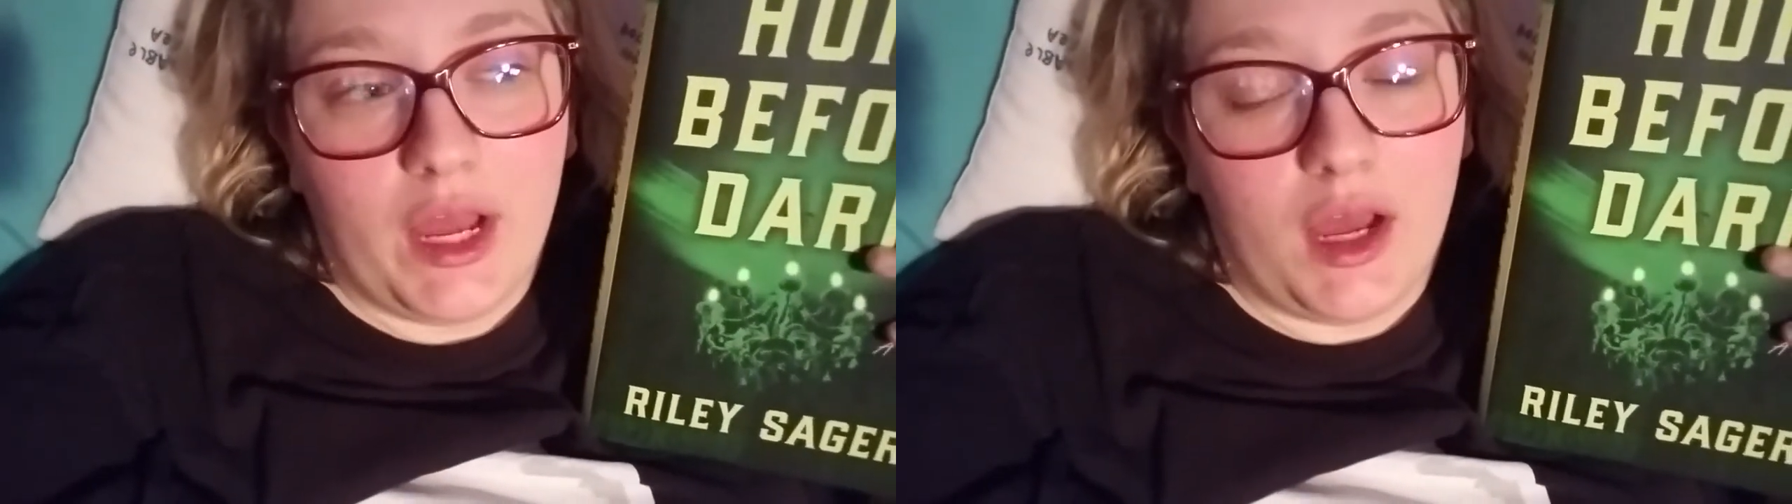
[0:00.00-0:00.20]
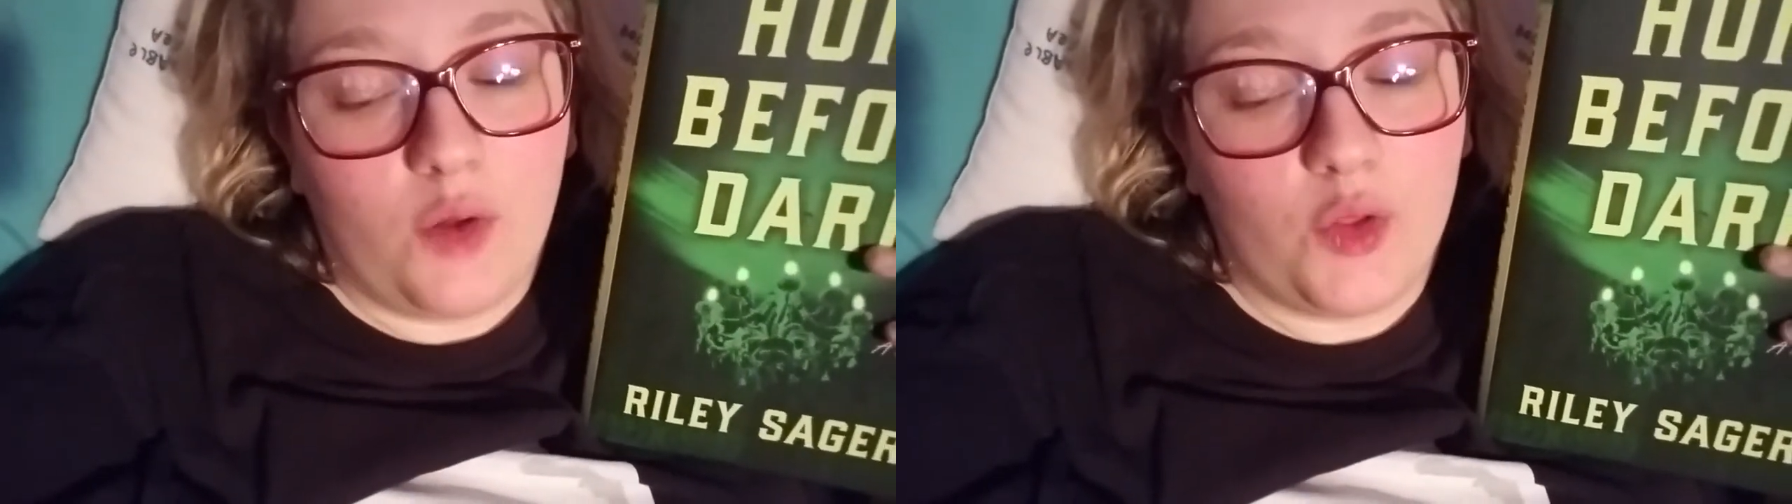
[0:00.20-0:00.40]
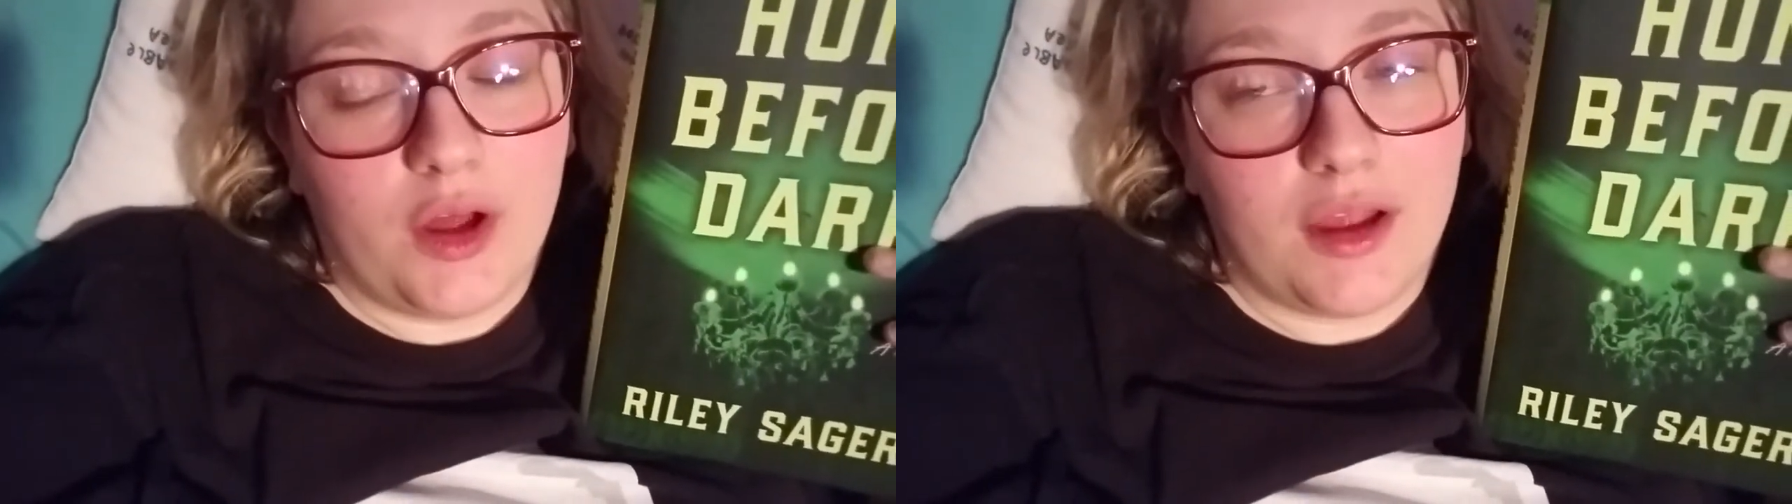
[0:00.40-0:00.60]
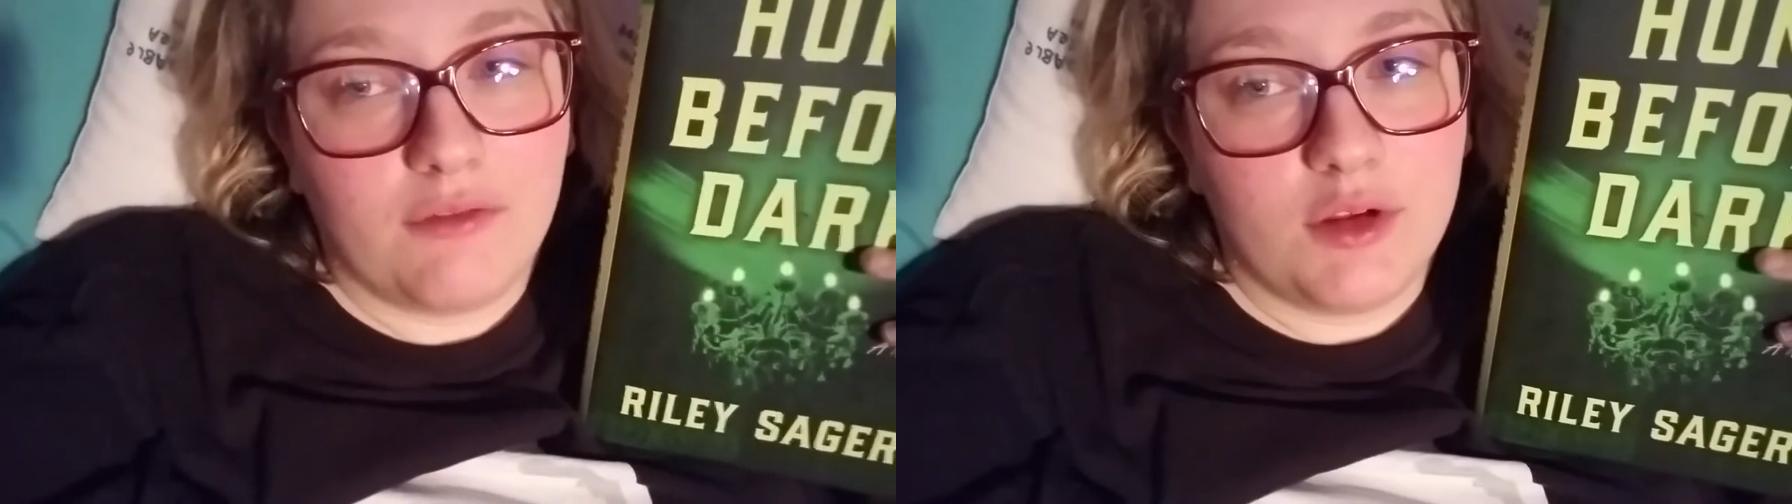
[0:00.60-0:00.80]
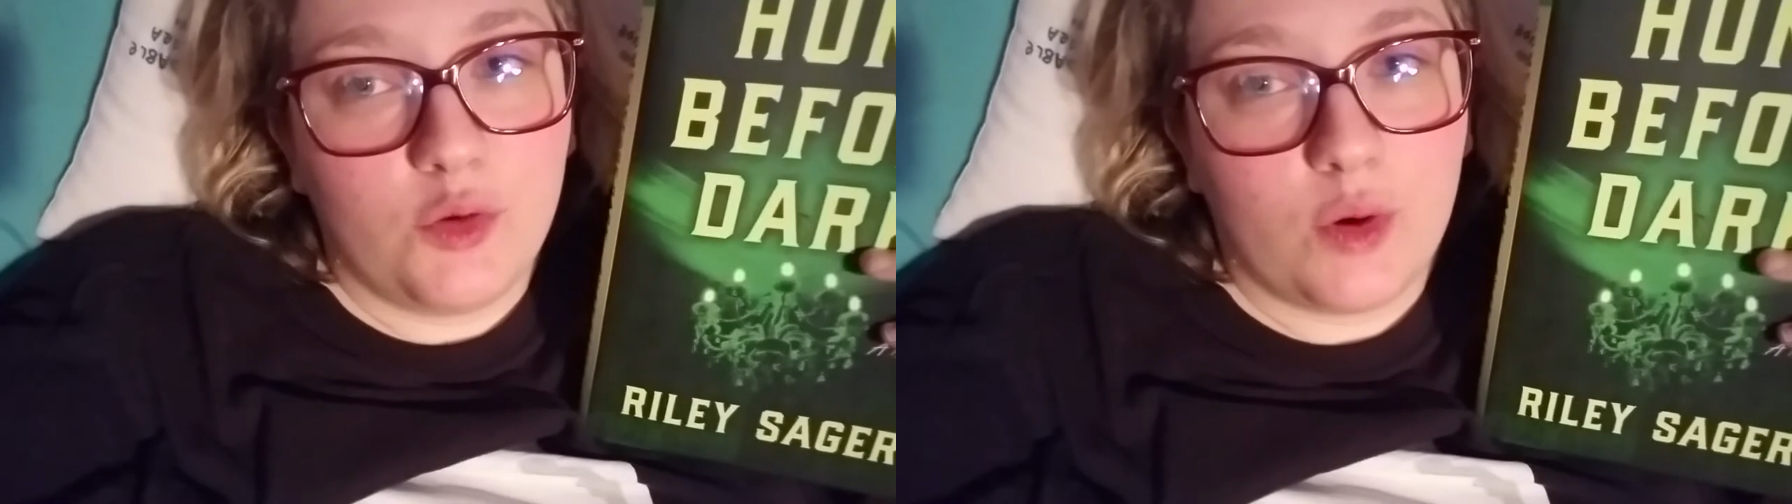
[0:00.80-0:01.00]
how Lock
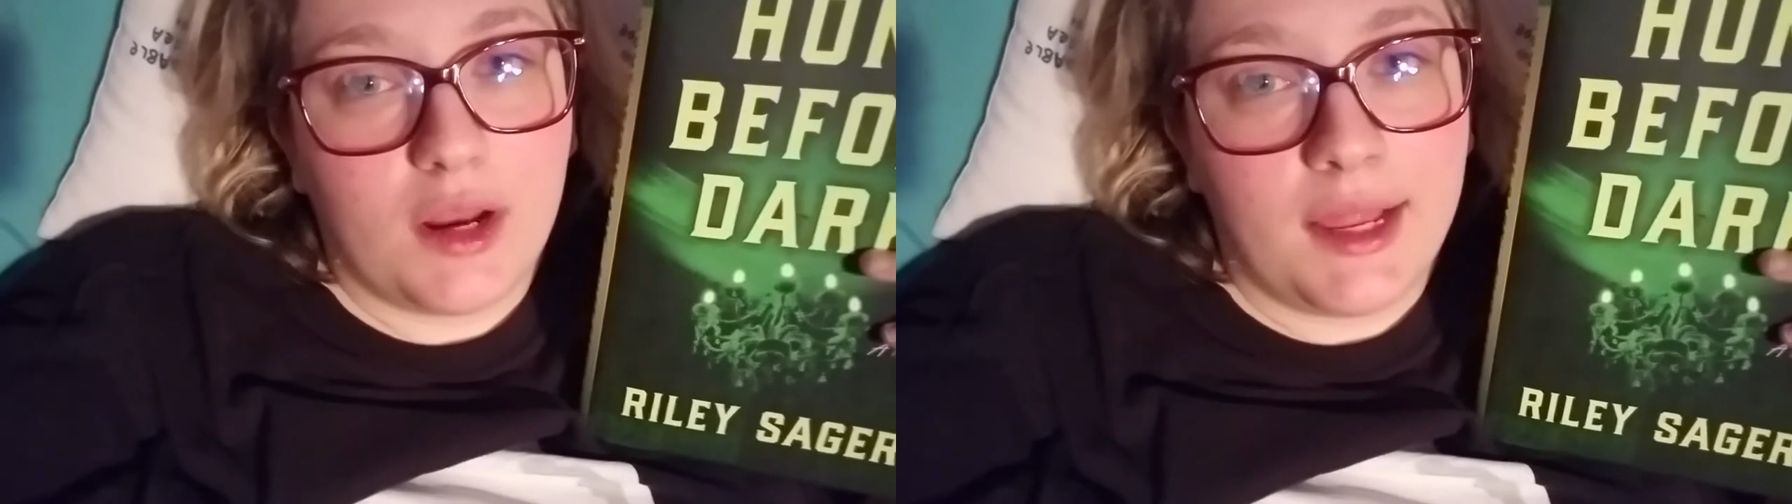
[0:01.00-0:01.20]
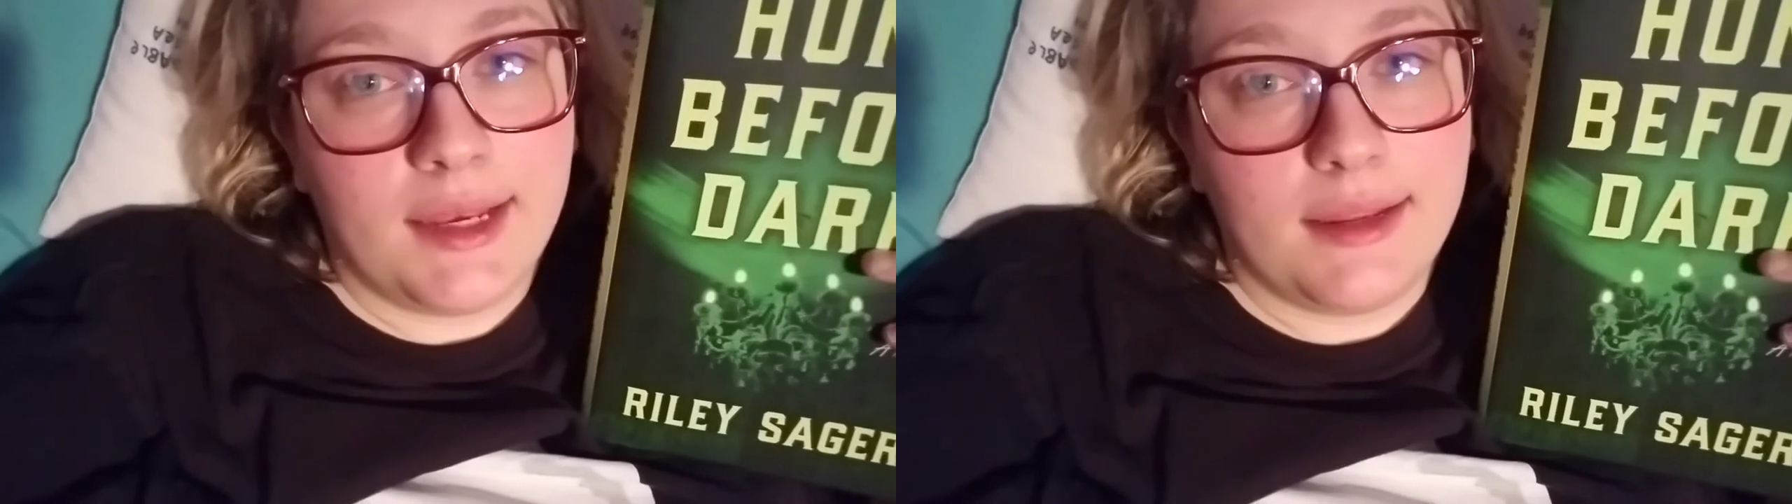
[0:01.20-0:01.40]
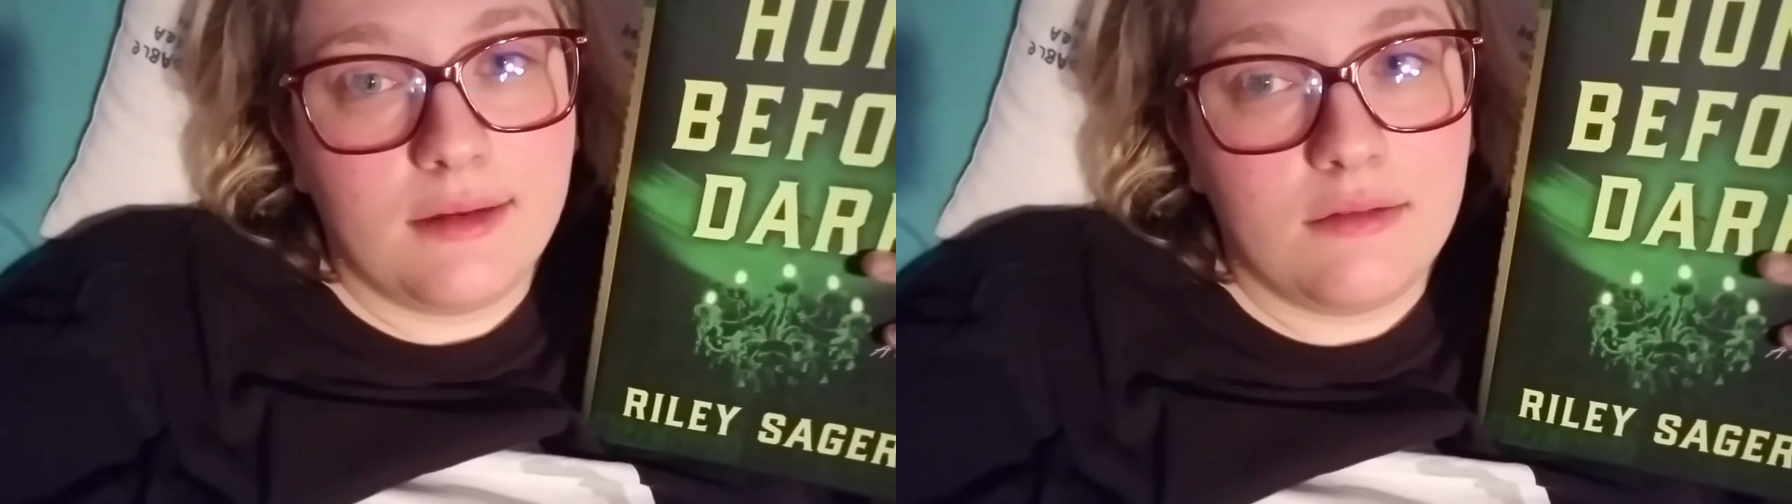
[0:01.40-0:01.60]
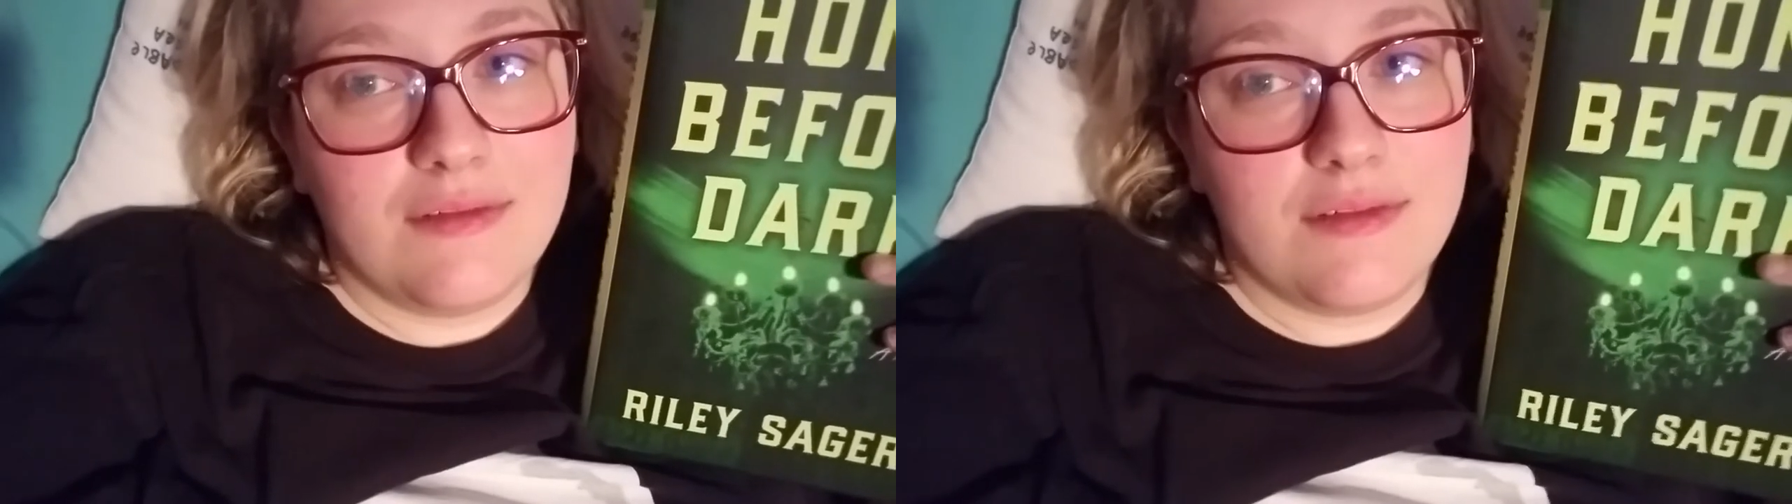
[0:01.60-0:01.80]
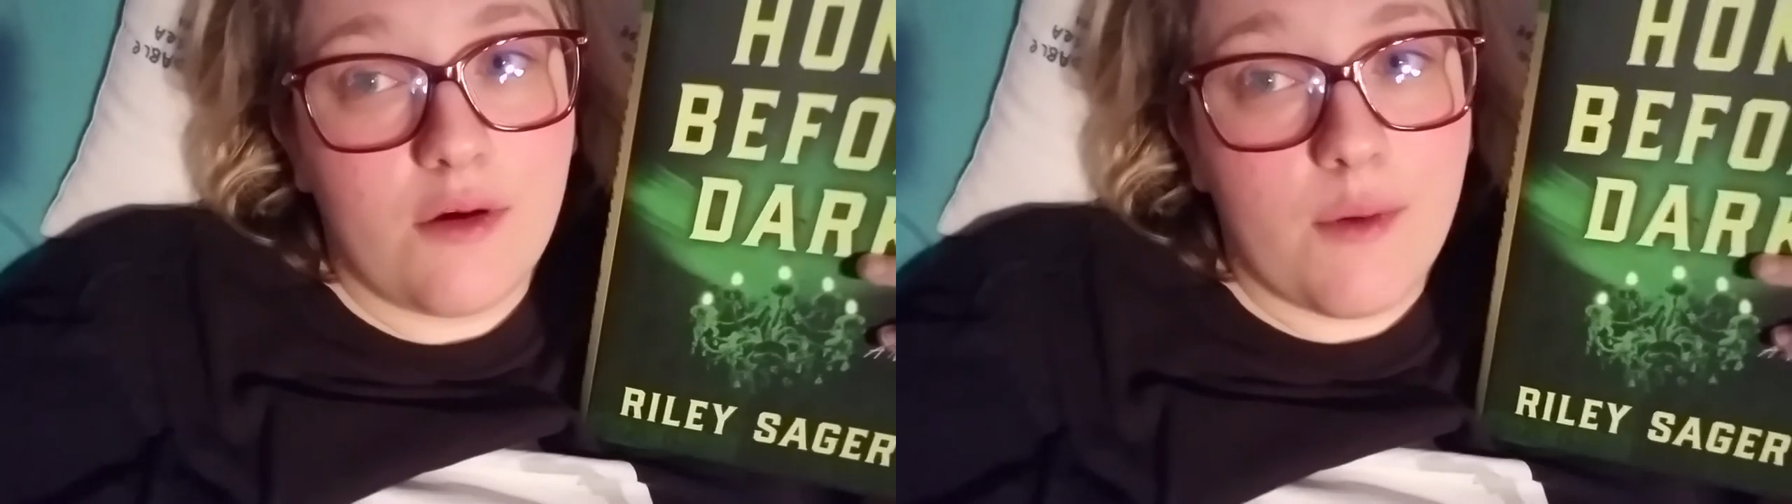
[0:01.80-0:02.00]
Every Door ended,
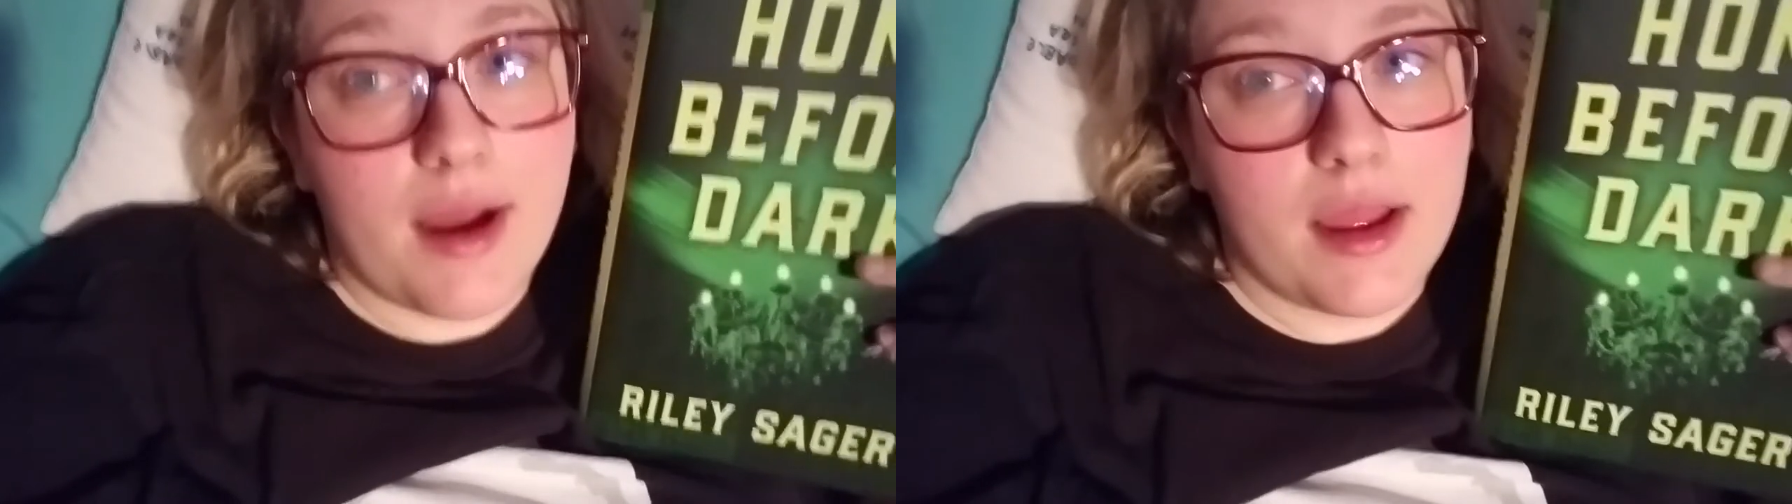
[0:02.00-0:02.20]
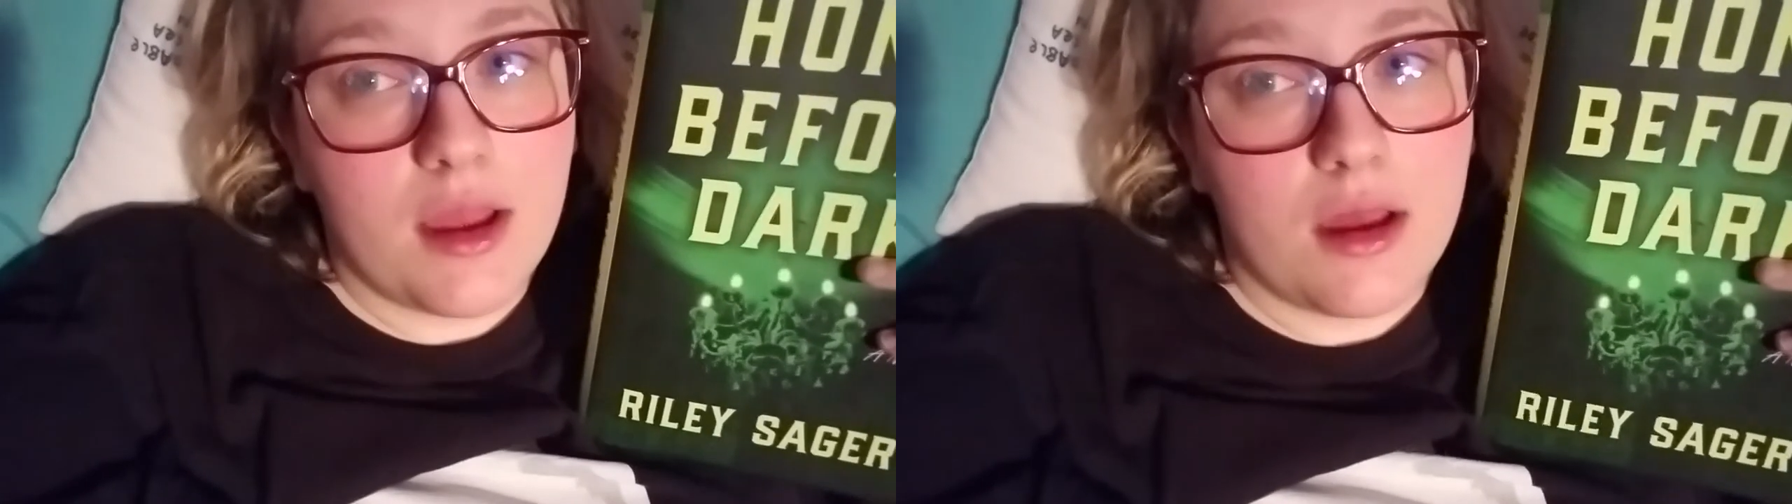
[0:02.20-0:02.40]
so I uh,